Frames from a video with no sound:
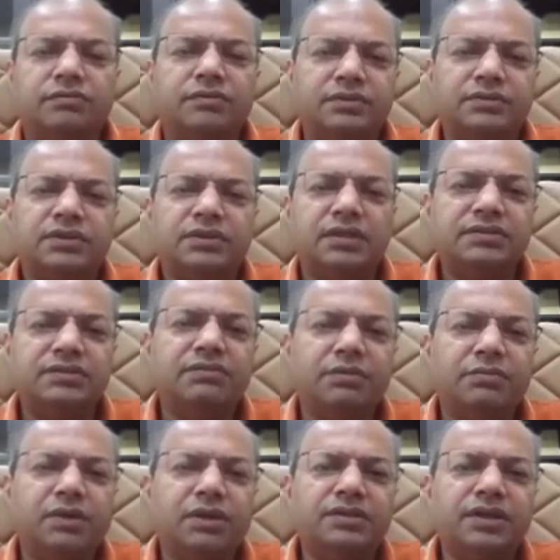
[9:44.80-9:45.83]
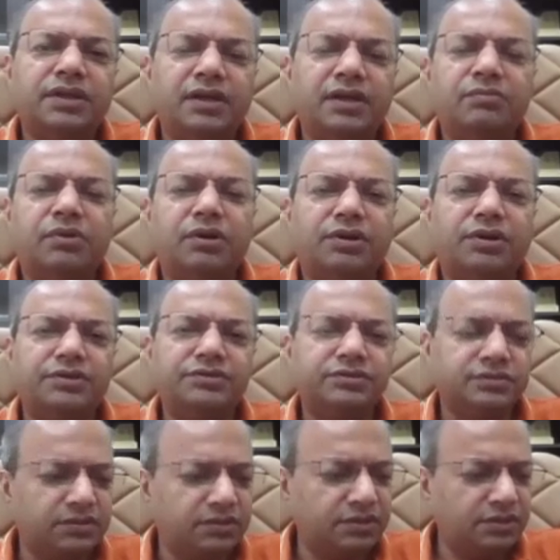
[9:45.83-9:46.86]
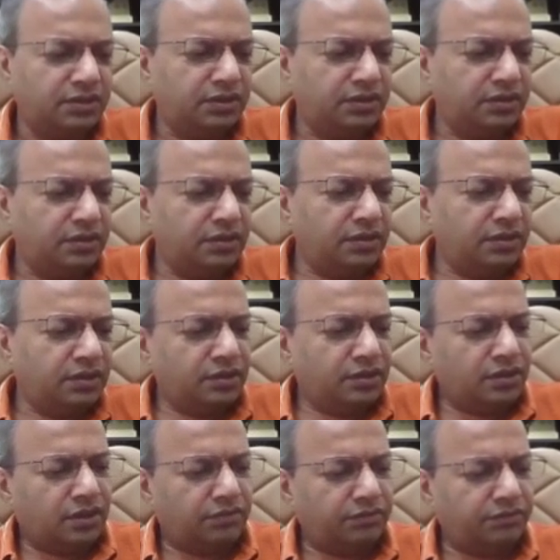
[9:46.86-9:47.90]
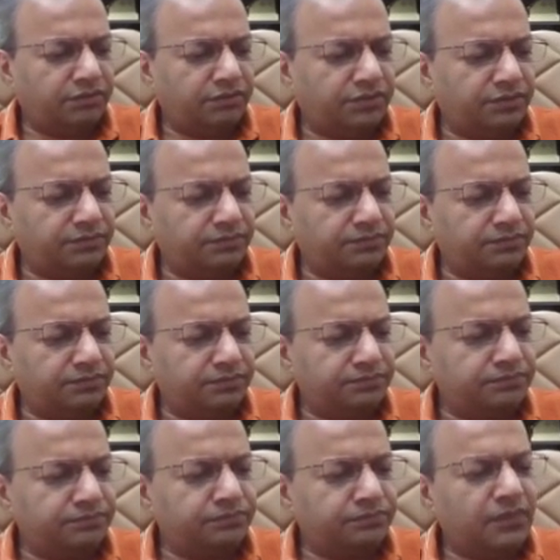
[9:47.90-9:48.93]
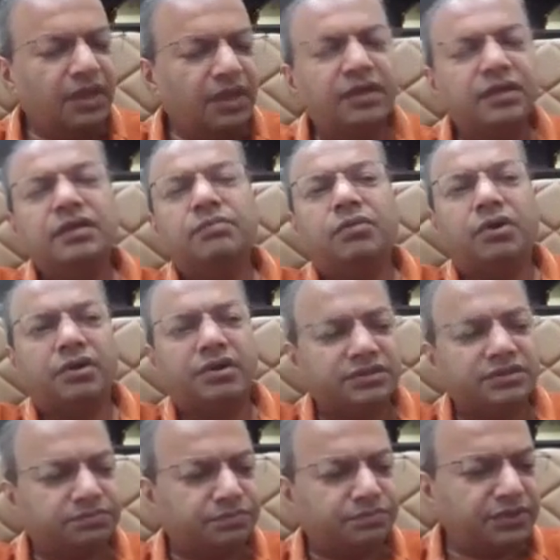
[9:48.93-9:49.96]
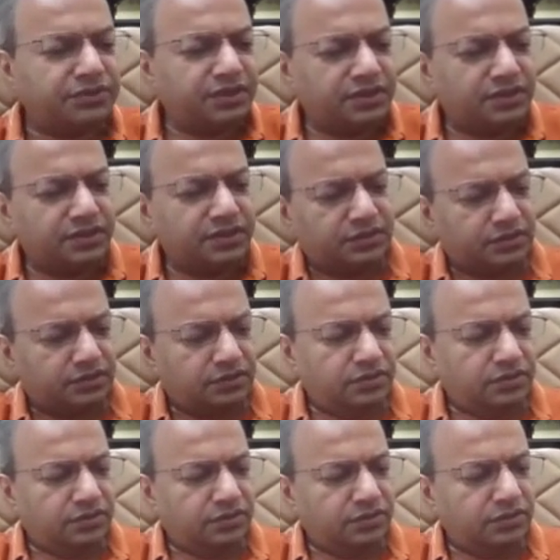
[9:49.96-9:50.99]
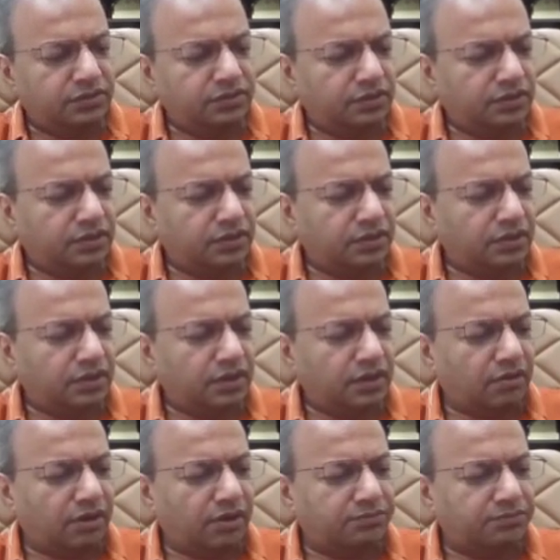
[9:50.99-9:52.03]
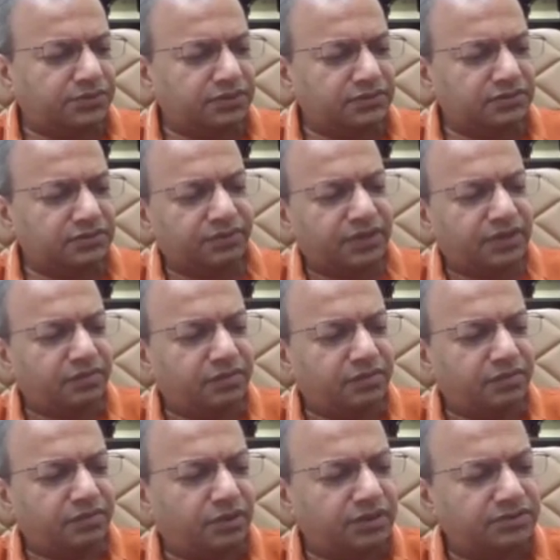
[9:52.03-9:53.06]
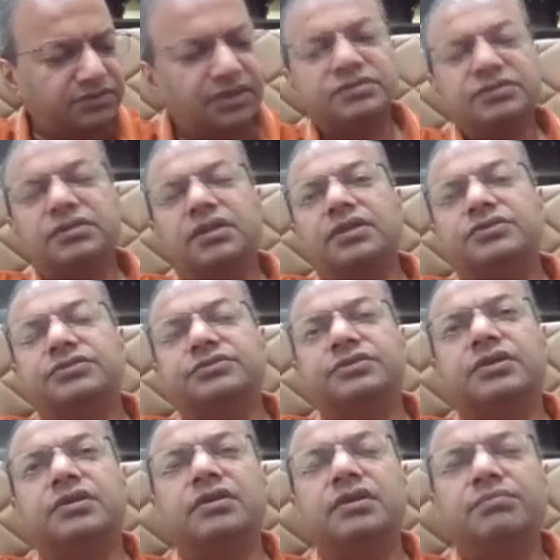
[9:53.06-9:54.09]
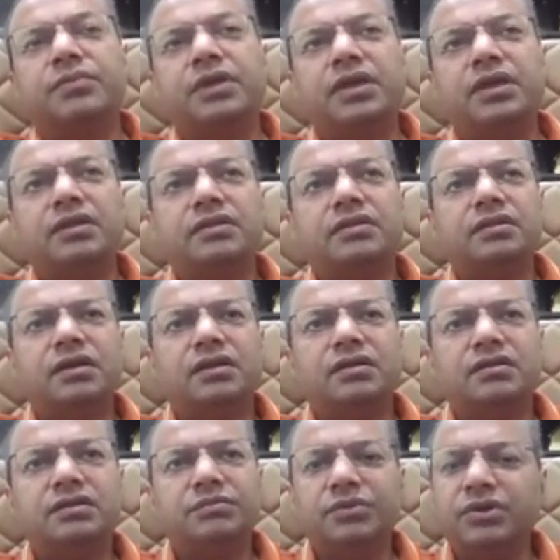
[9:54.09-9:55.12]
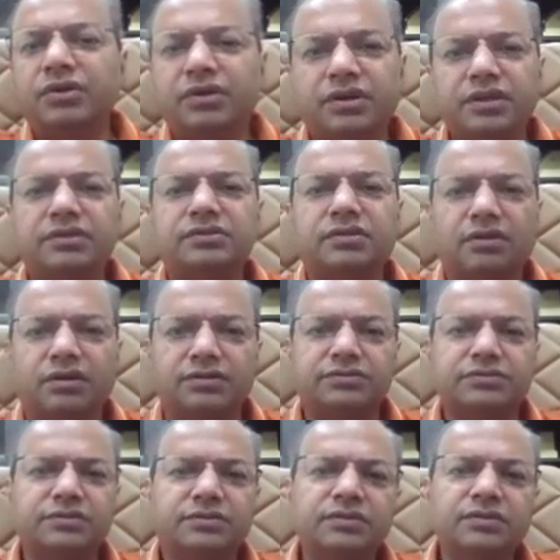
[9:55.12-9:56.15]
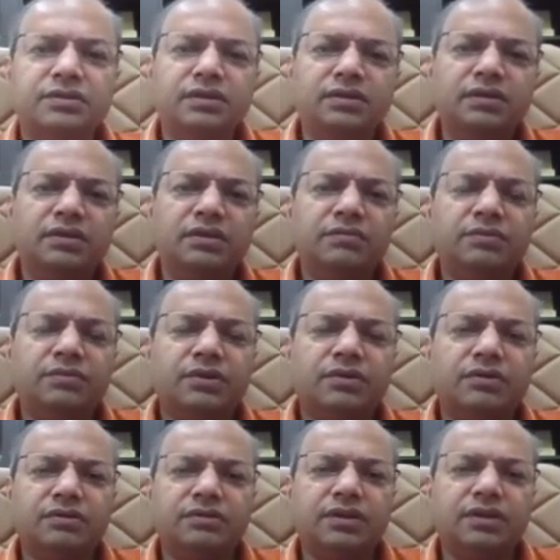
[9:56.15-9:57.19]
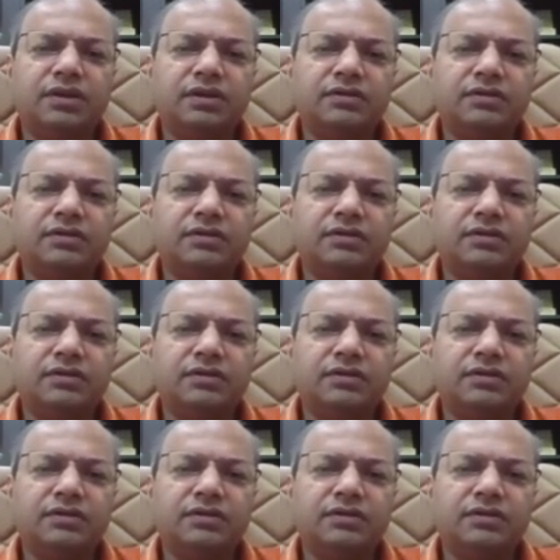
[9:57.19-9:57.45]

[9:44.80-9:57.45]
basically, it's given by the antibodies. However, antibodies present or absence of antibodies doesn't necessarily mean that immunity is lost. because there are